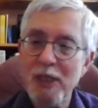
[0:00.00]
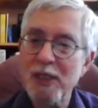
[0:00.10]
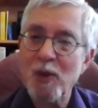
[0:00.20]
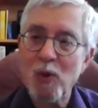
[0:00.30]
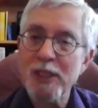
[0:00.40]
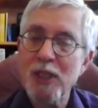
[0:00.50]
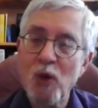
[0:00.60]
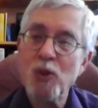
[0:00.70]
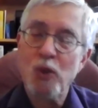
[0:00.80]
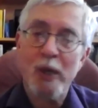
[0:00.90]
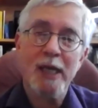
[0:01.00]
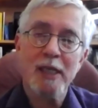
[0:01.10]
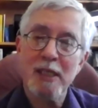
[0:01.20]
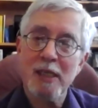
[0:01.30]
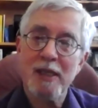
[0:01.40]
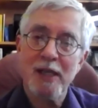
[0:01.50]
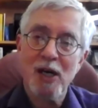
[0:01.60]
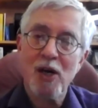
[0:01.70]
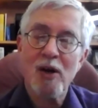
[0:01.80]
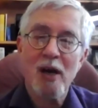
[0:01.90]
there was no trend
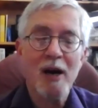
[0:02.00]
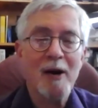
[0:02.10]
there.